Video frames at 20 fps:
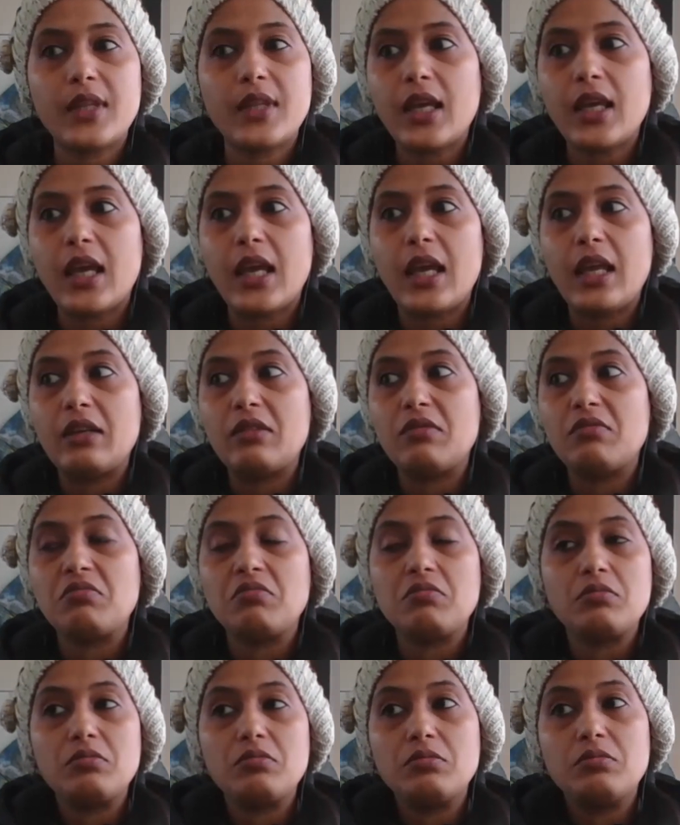and
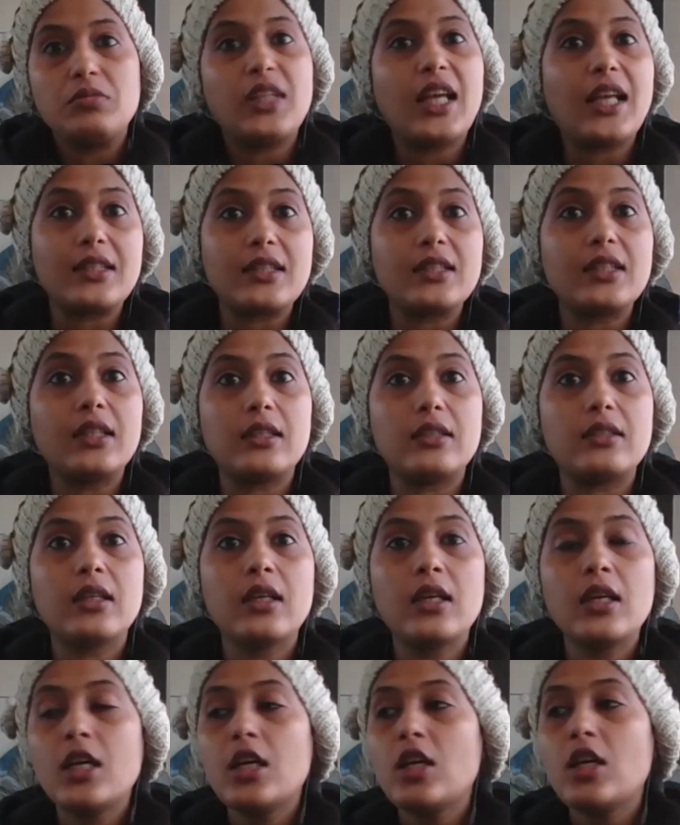that's it.
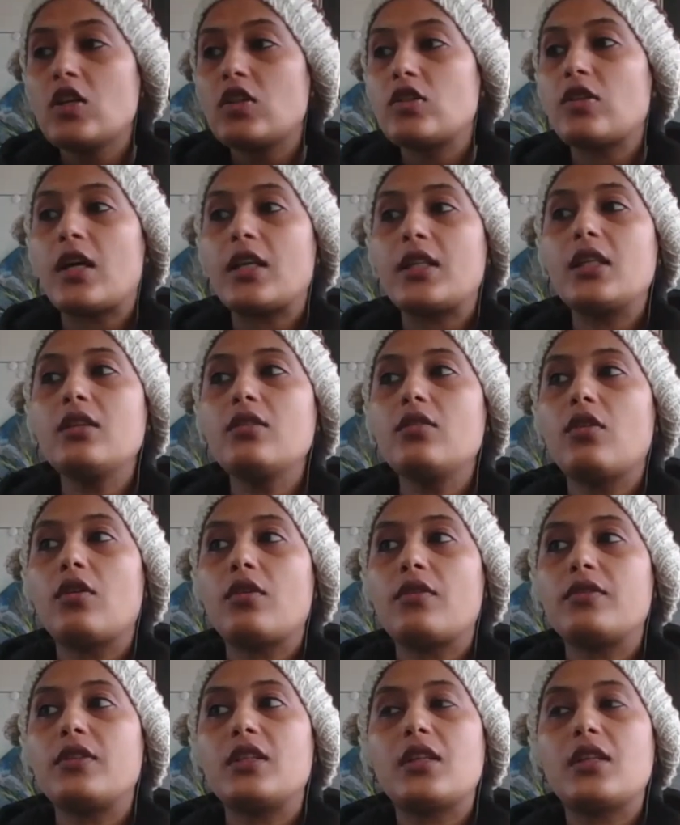So I think a lot
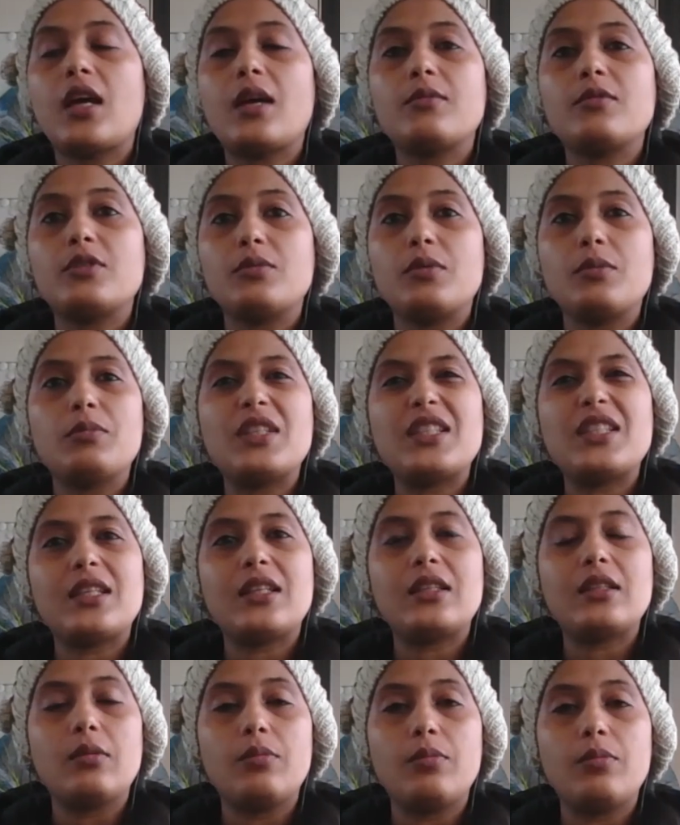of the times we're missing
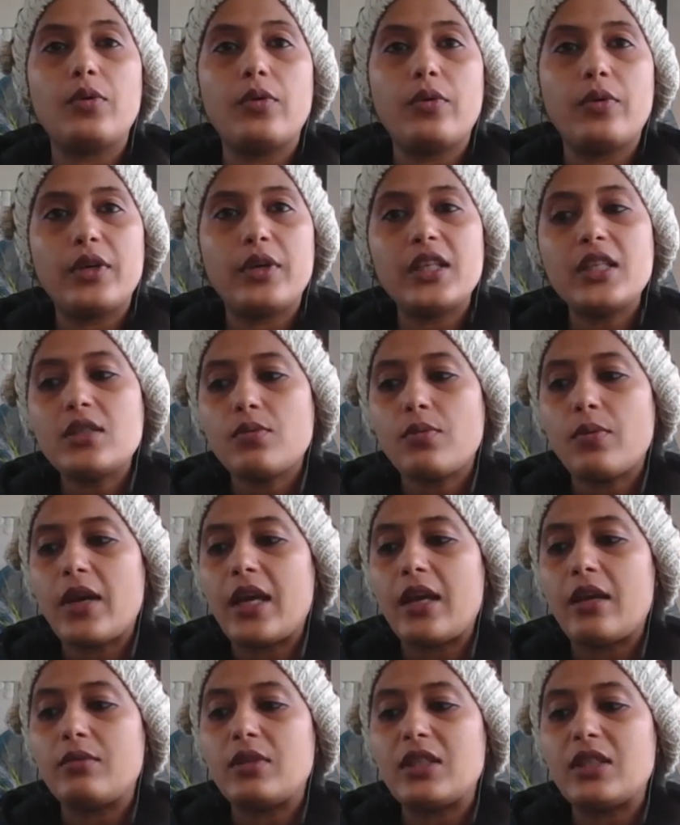the point
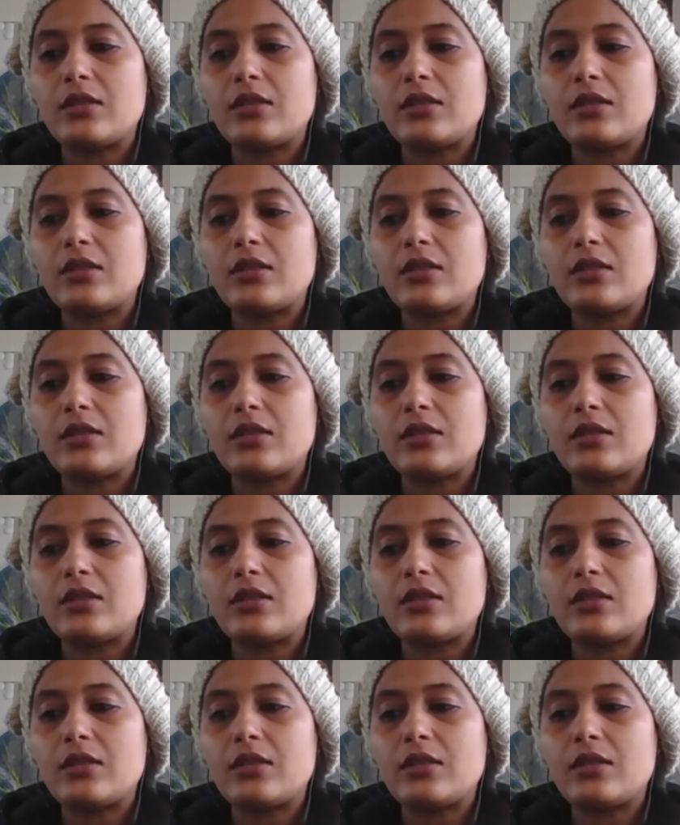where